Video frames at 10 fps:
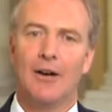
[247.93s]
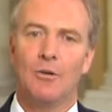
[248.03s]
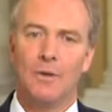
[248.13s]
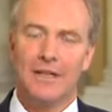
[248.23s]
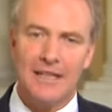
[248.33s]

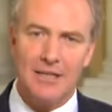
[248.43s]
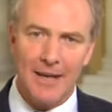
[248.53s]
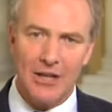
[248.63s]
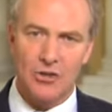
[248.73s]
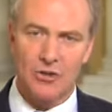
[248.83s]
we need to
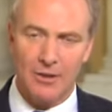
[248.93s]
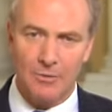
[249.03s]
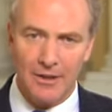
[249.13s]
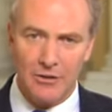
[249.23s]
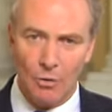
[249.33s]
make sure that
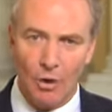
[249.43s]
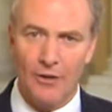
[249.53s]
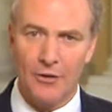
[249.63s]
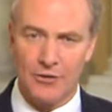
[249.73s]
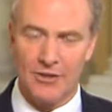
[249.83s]
we do all
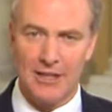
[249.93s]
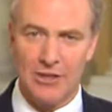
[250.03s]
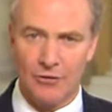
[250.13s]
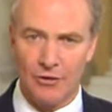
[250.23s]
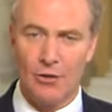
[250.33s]
those things
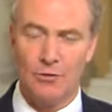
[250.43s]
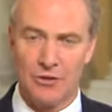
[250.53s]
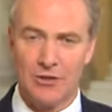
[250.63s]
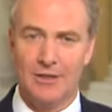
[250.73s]
for those